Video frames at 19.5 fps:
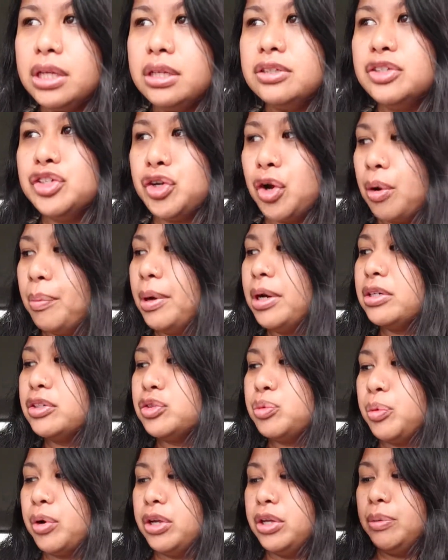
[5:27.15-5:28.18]

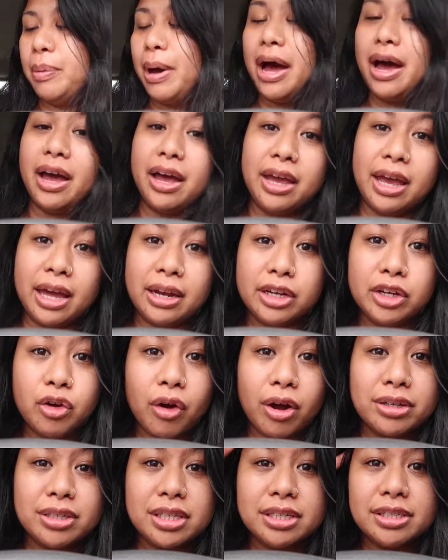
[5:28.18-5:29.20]
Starbucks, where you buy any
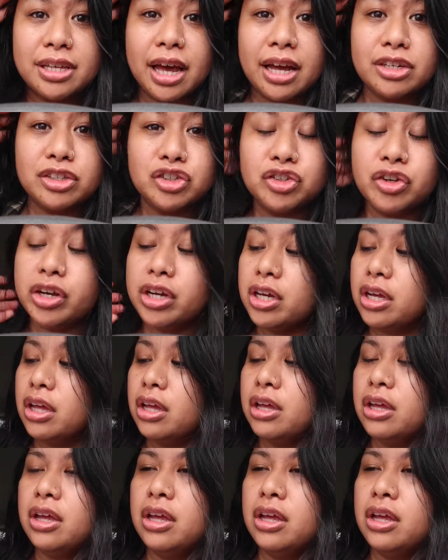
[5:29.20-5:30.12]
grande size drink